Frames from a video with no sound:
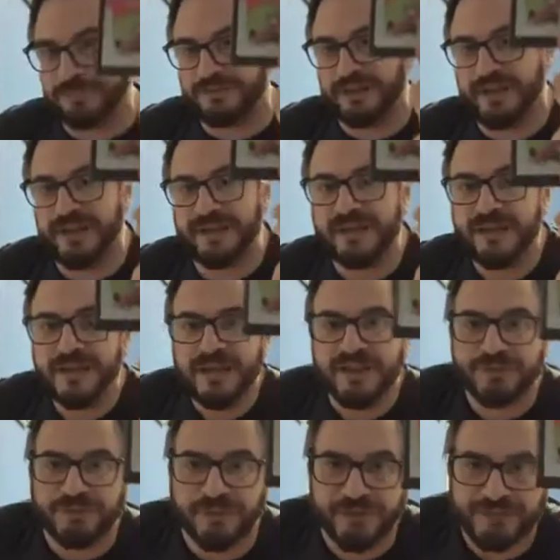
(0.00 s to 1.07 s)
today
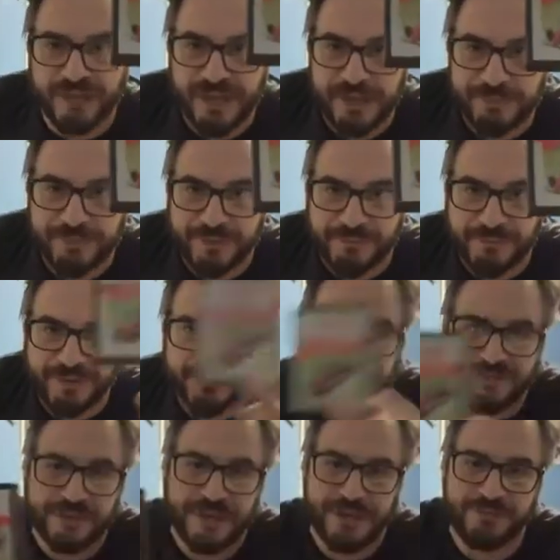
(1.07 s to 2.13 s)
as far as 8-bit
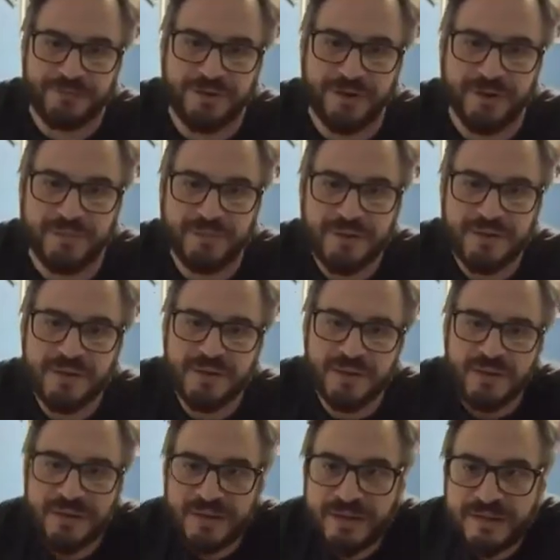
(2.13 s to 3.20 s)
racing games go.
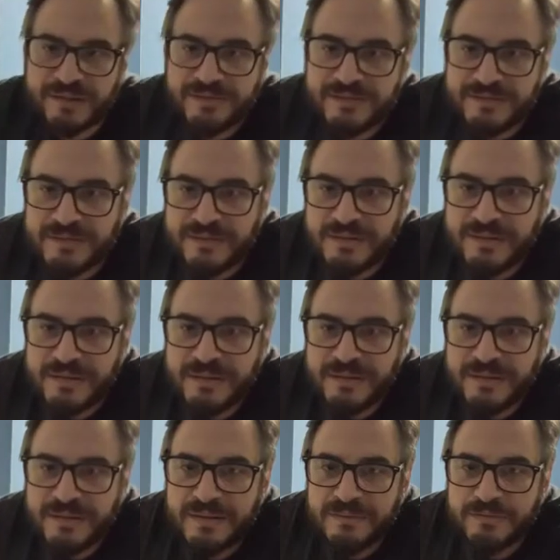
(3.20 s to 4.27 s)
Let's see.
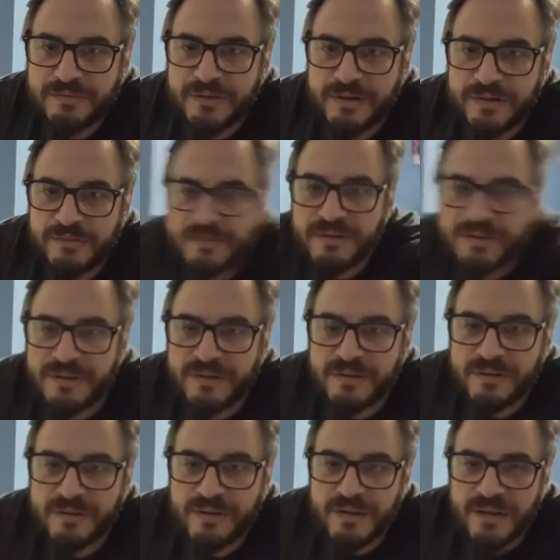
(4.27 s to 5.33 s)
Trying to see
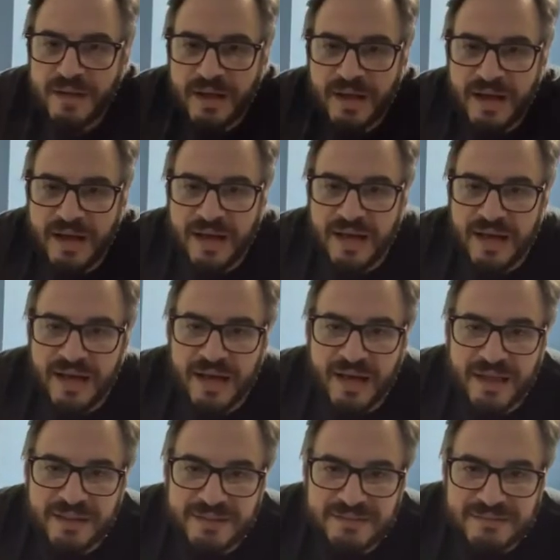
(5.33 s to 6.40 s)
here.
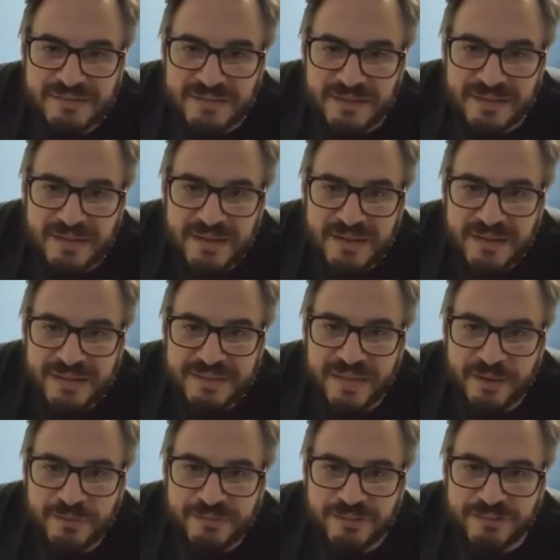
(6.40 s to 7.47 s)
Let's see.
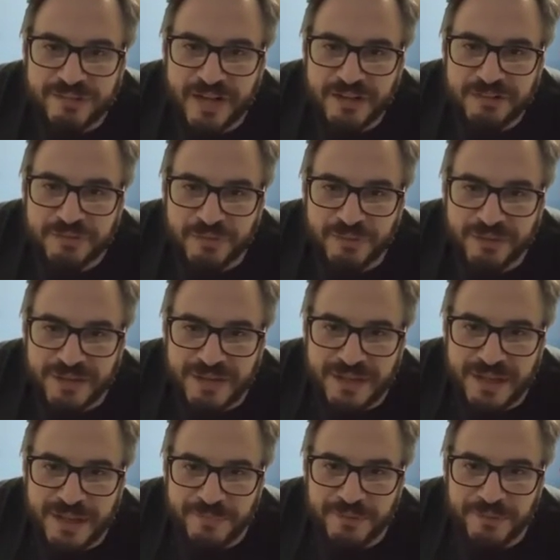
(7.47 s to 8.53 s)
That was the side-scrolling
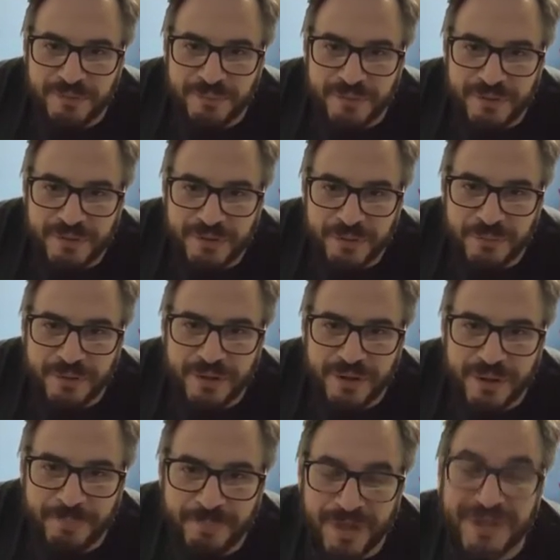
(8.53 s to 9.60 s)
game. You were in
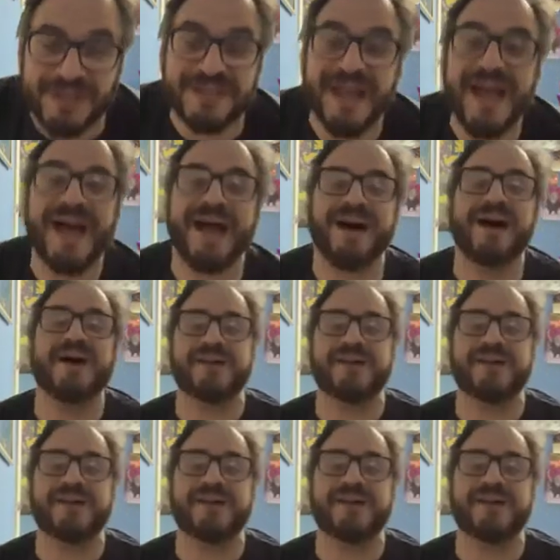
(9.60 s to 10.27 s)
a buggy. Yeah. Oh,